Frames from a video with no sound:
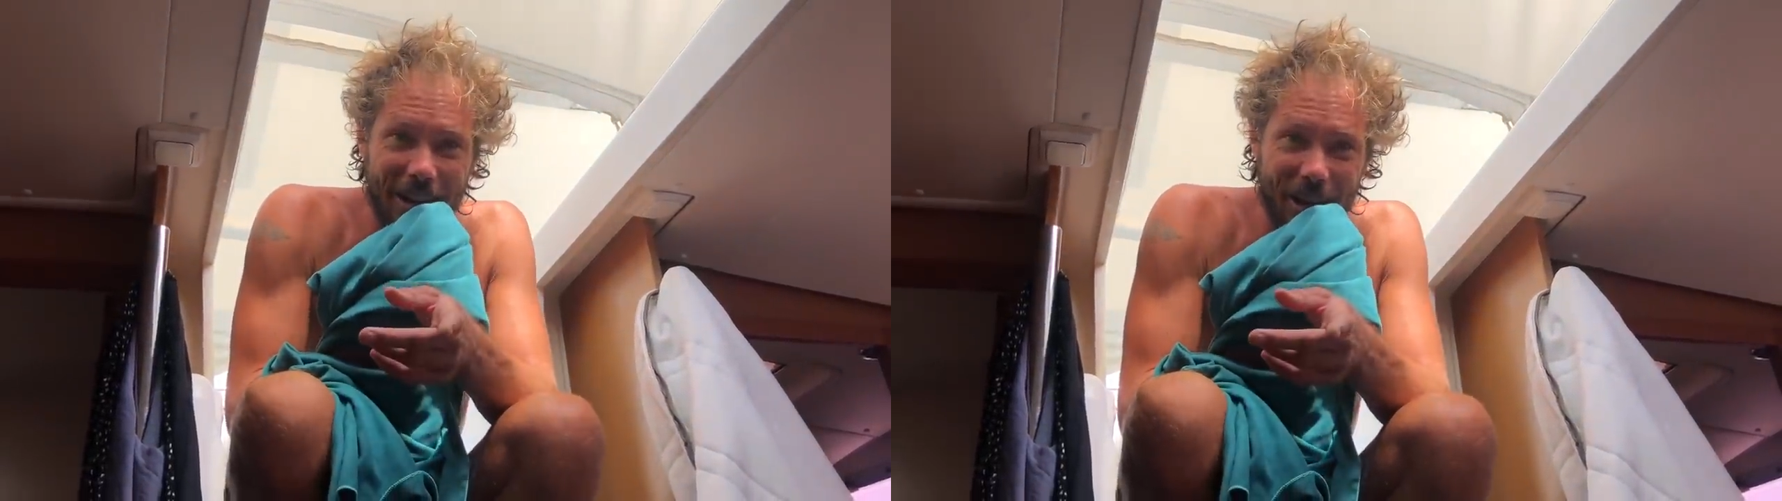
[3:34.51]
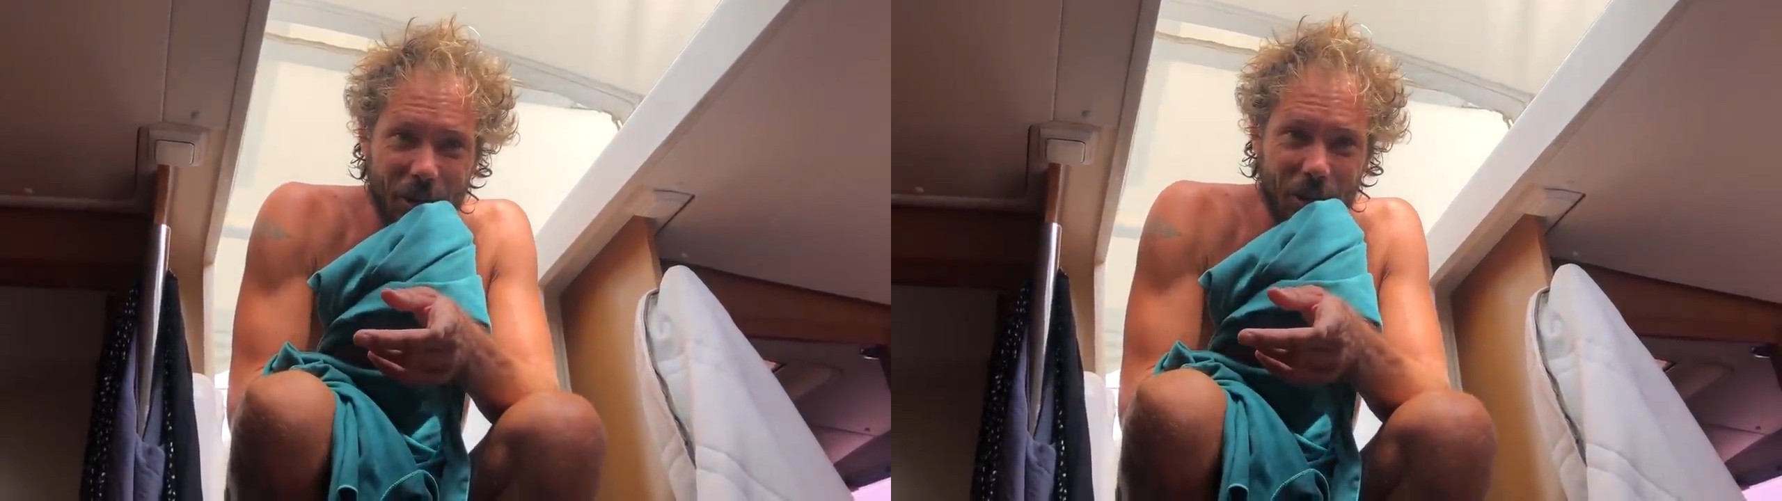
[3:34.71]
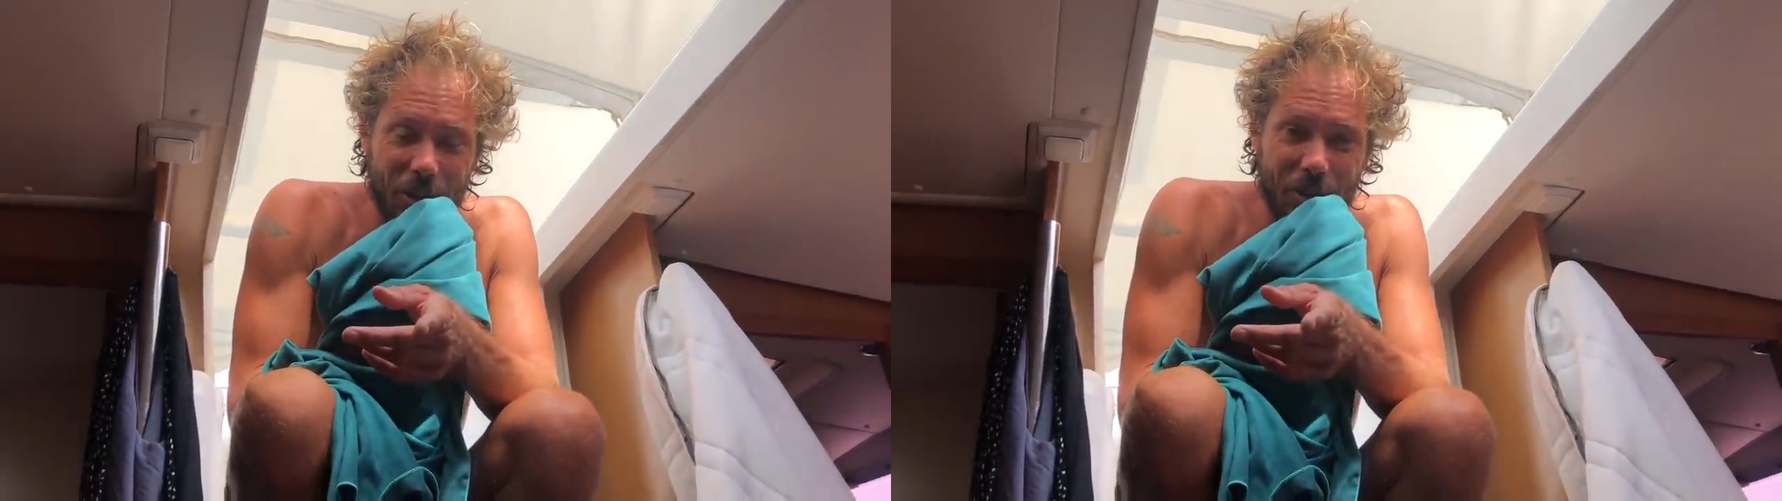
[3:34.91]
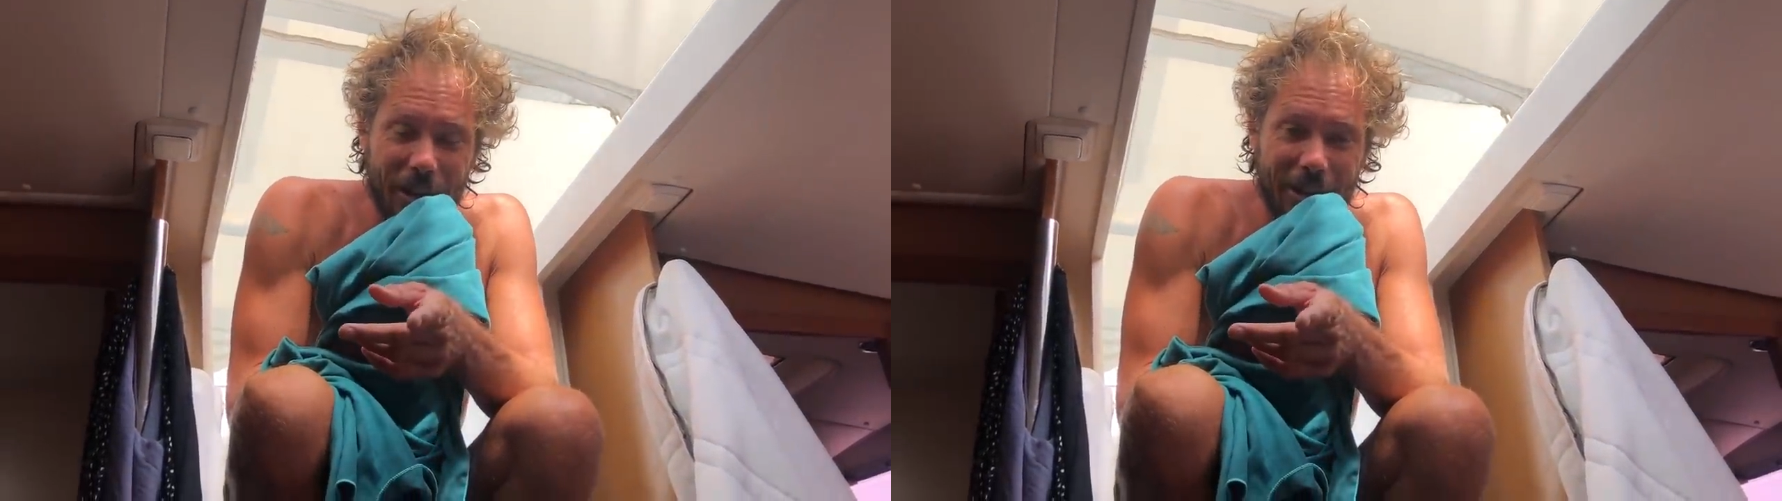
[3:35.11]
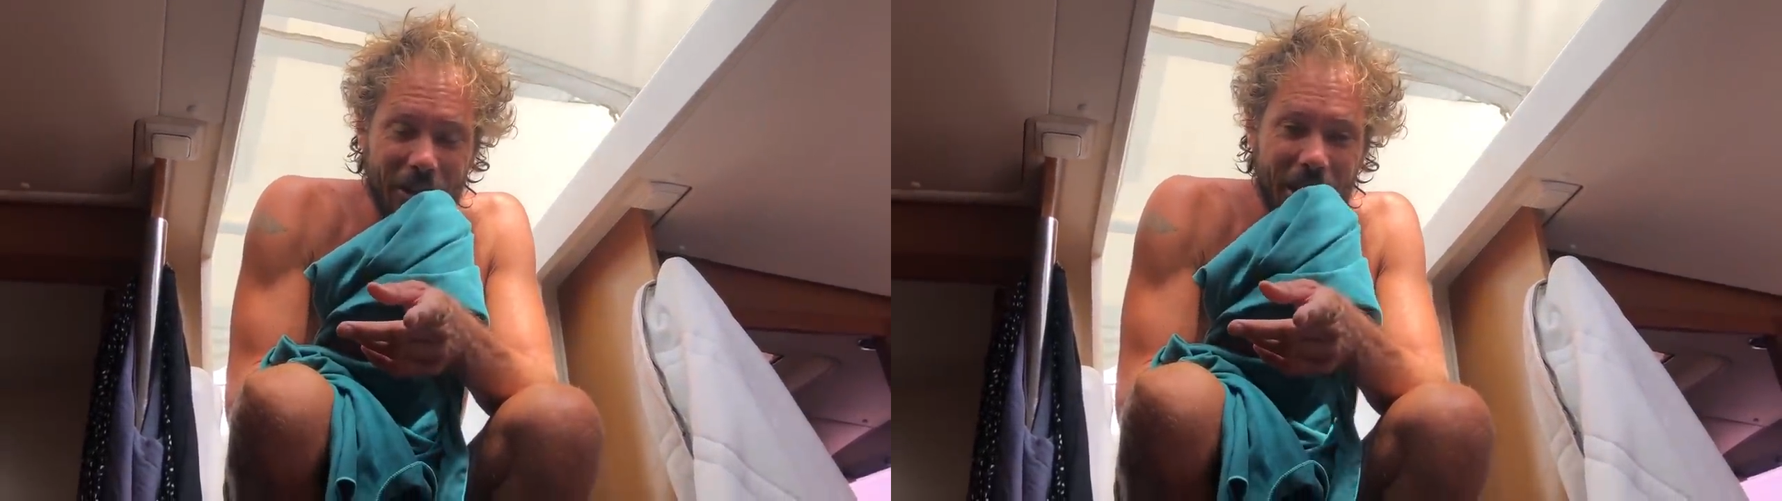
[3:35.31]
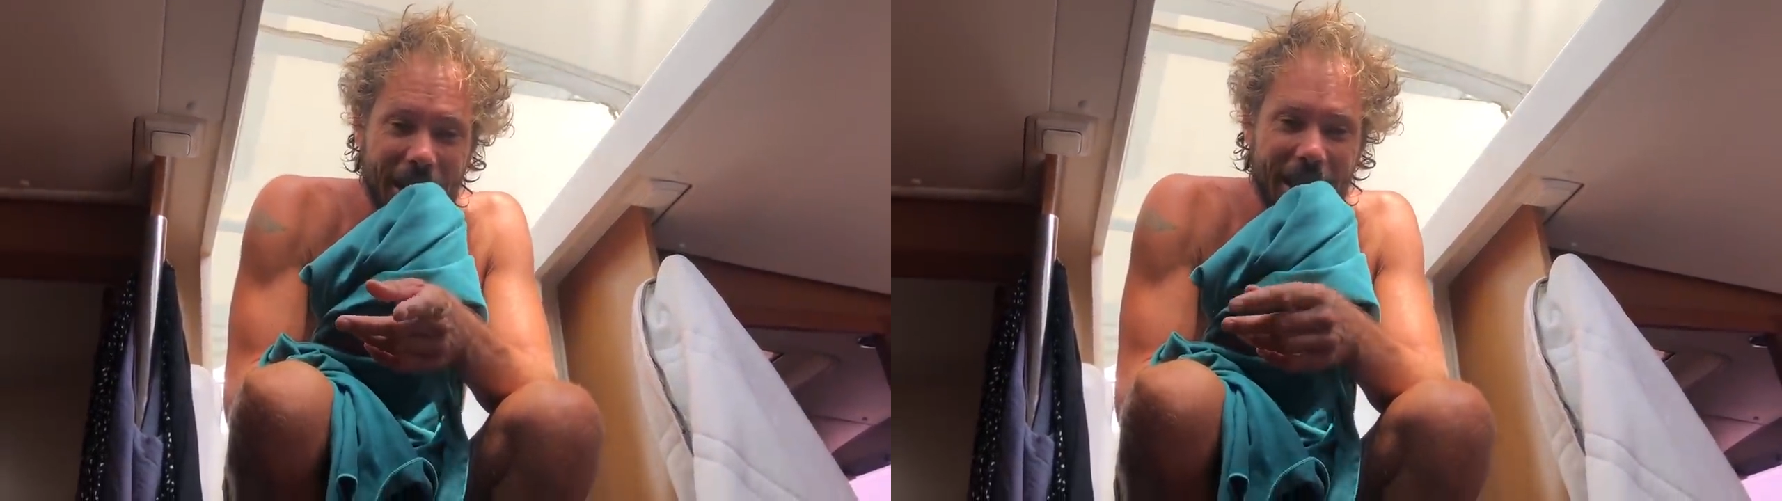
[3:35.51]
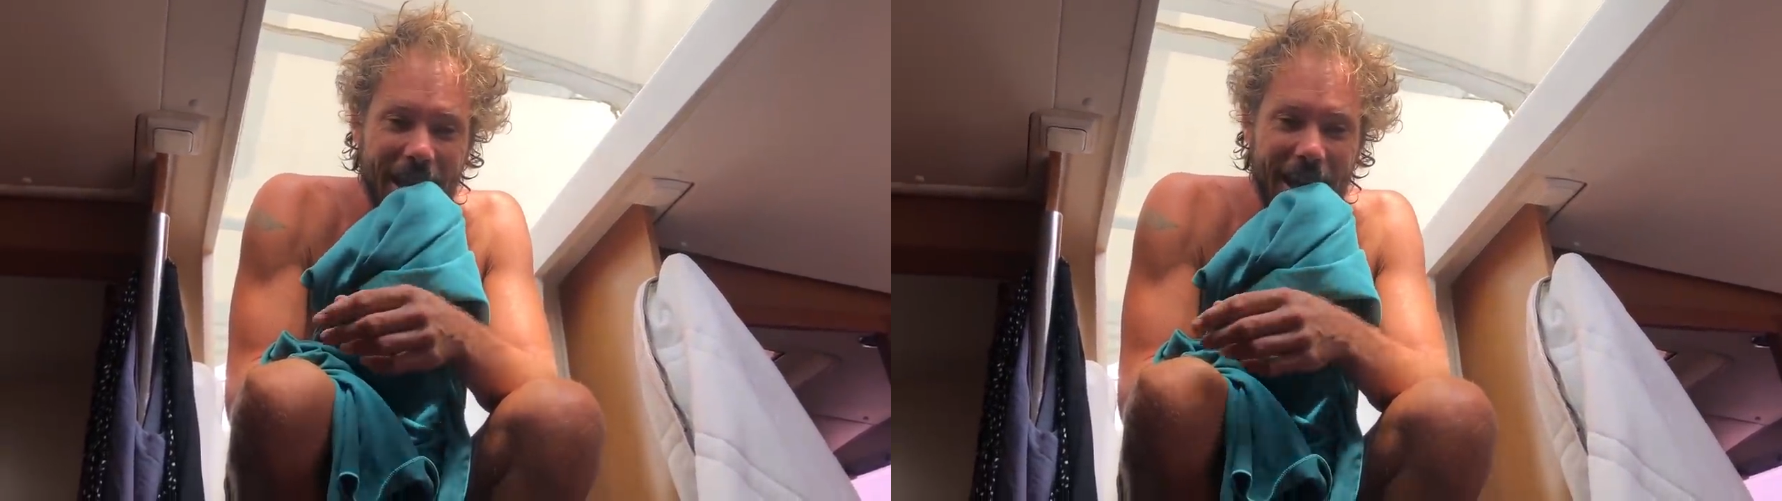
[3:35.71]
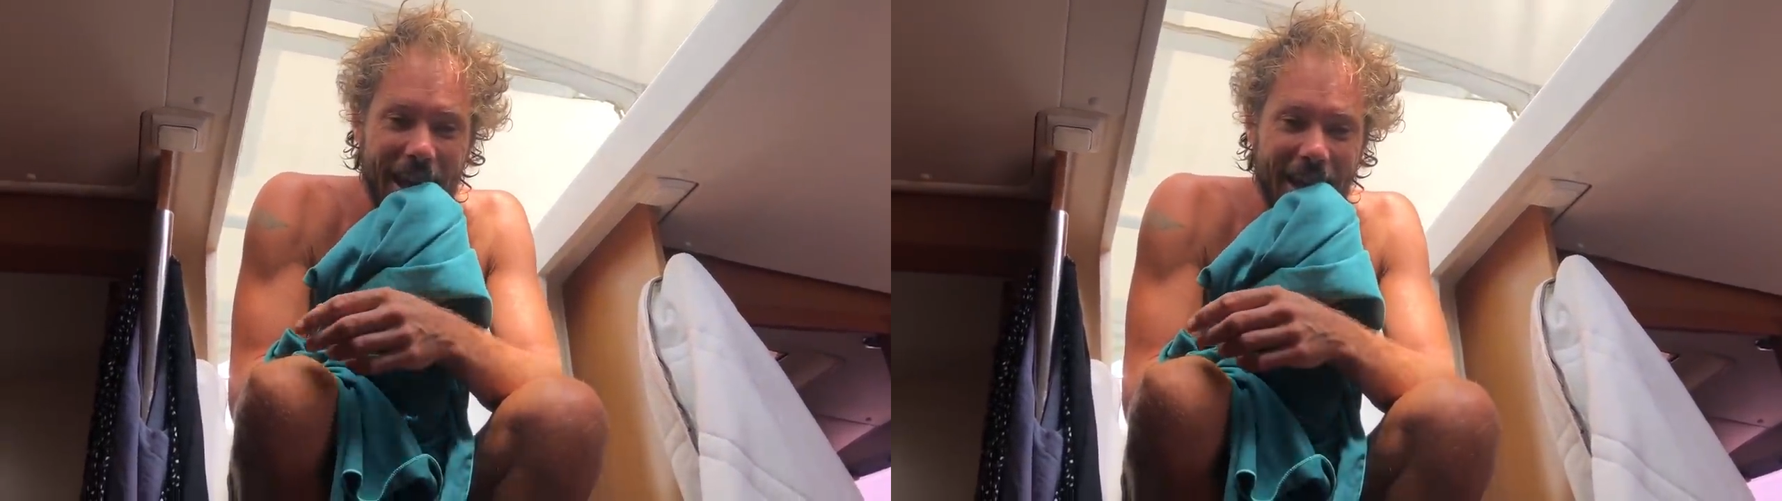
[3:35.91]
anchor as well,
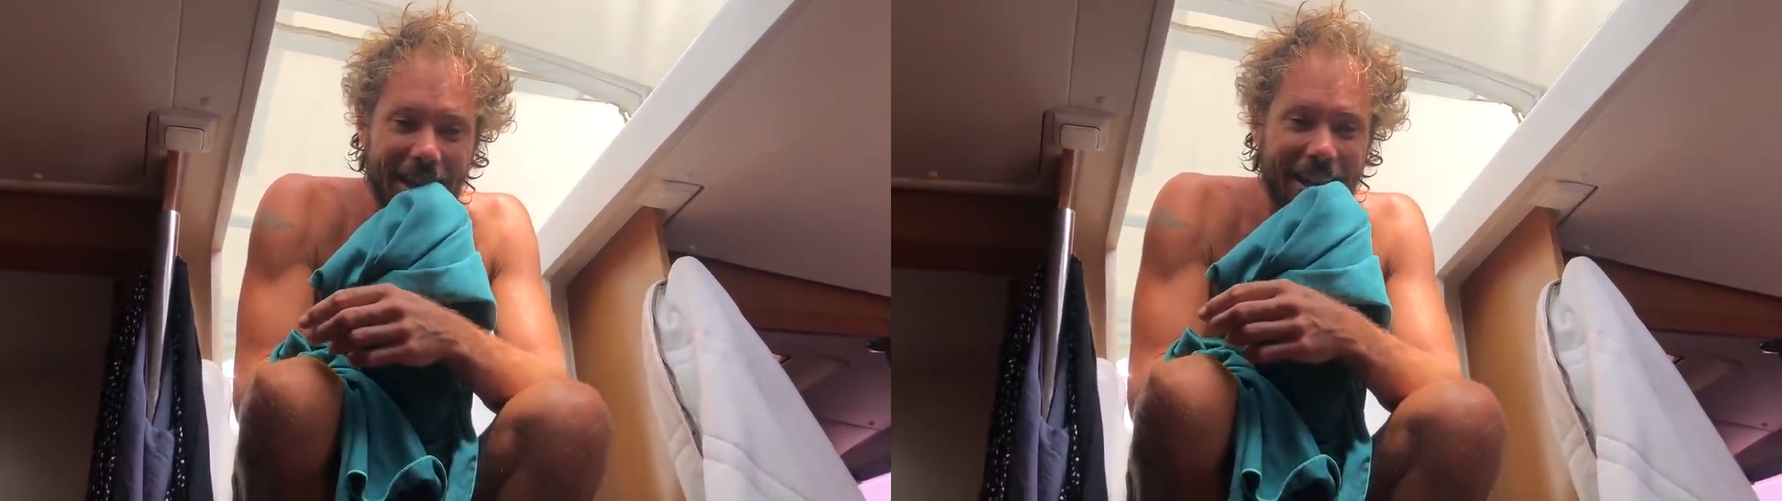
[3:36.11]
and